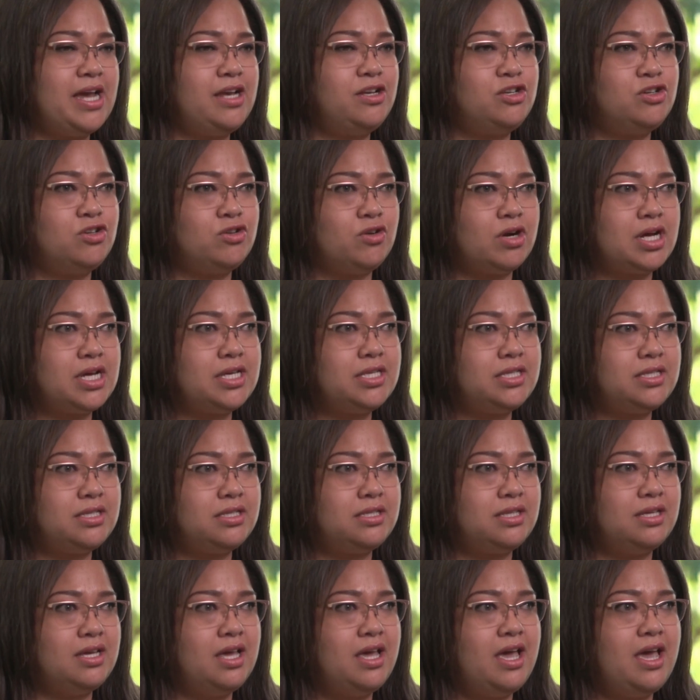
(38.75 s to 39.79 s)
my
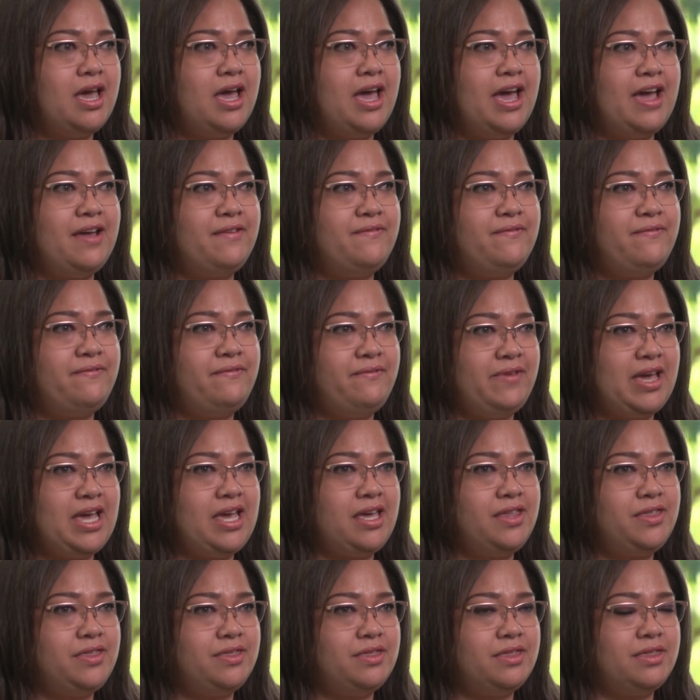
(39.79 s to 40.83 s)
trust and
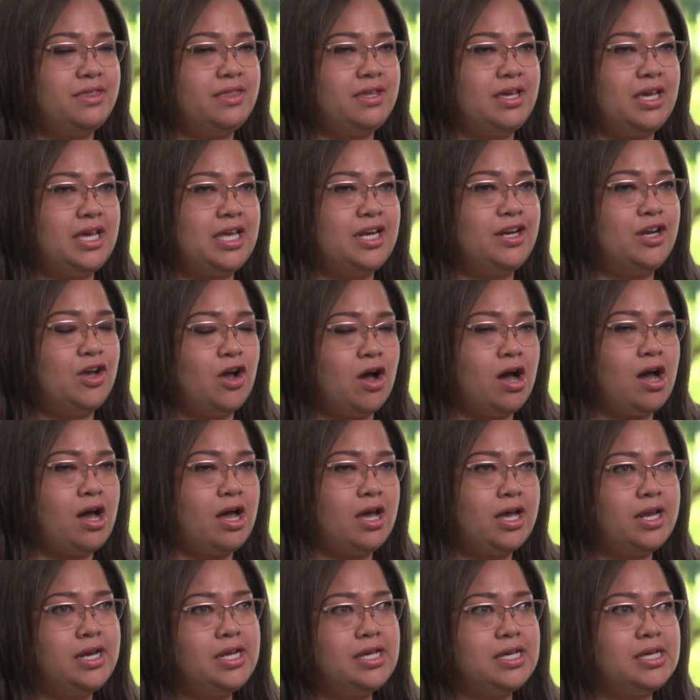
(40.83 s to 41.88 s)
faith in
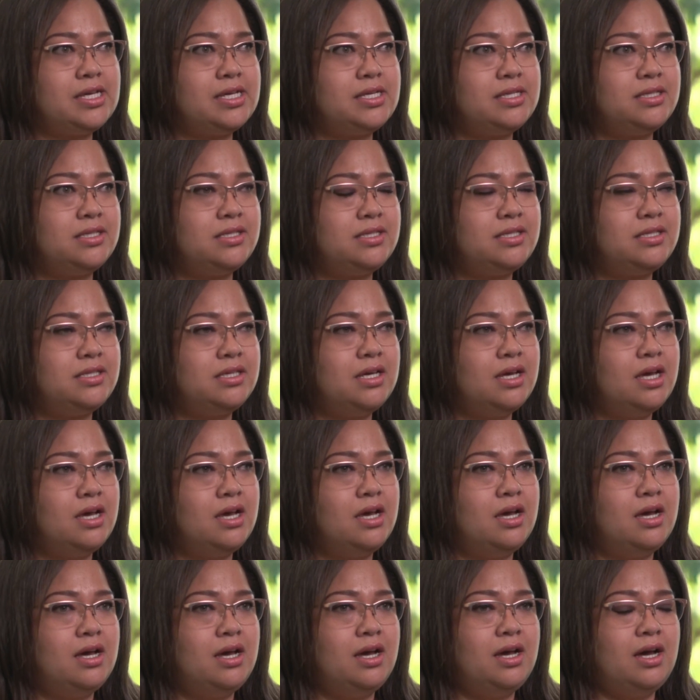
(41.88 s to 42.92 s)
God is
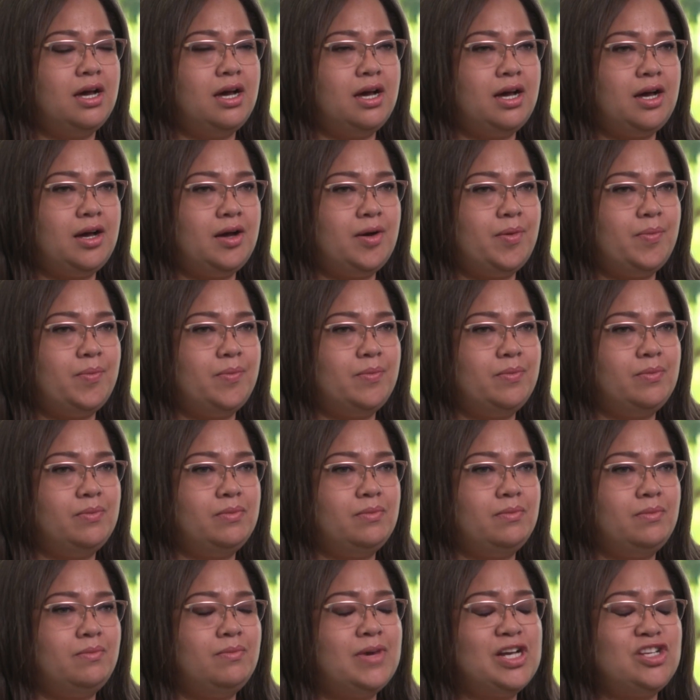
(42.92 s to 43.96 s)

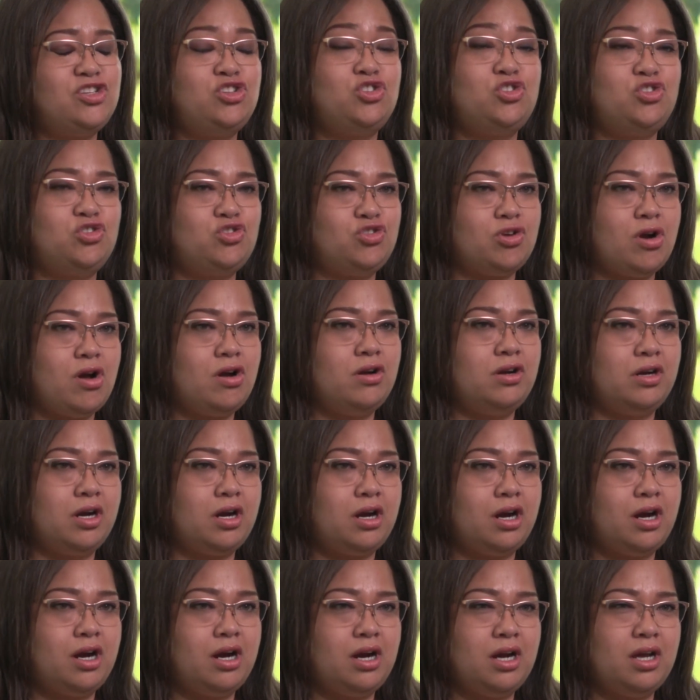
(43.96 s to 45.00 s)
much
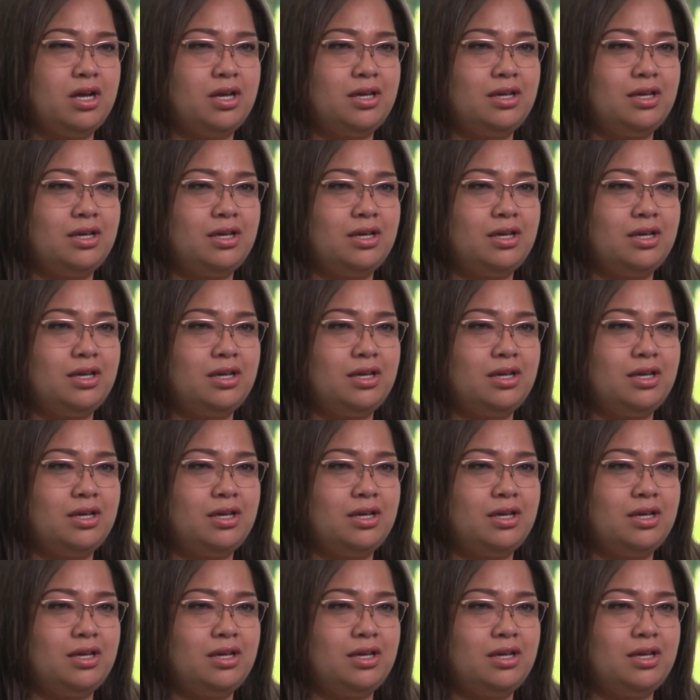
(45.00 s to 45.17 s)
stronger.